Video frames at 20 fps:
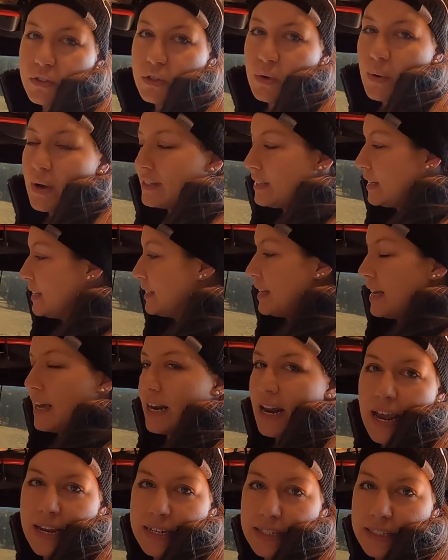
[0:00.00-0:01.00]
So as I
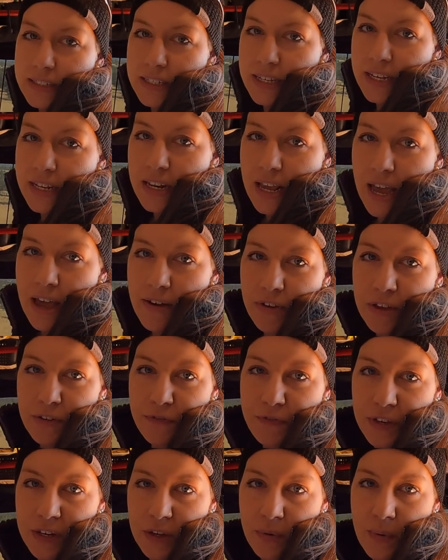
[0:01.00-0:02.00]
said, I did have a
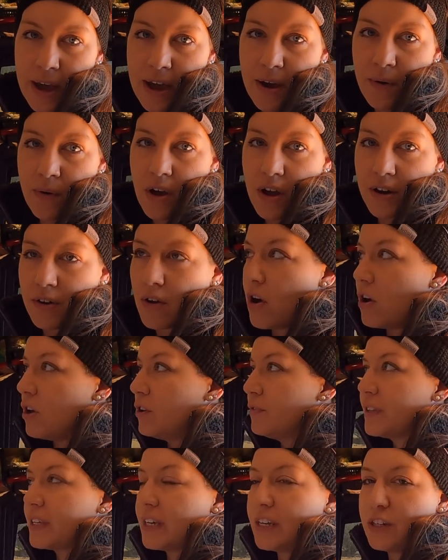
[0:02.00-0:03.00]
video out on all of the